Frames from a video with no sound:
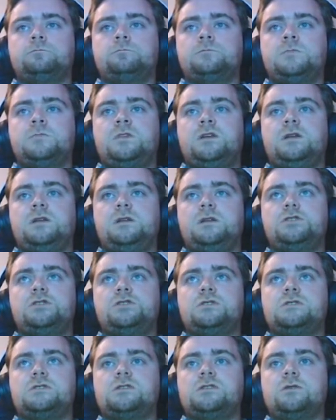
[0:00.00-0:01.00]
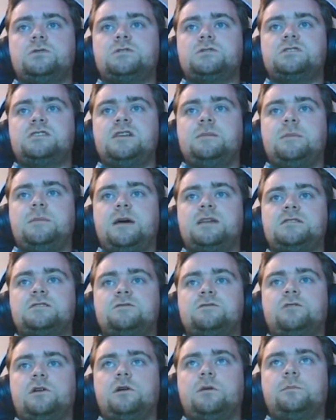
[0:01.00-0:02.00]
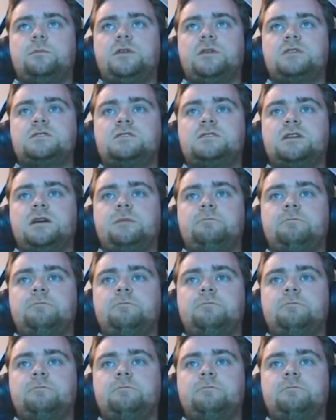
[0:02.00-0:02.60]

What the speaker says: conditions don't seem as firm this time.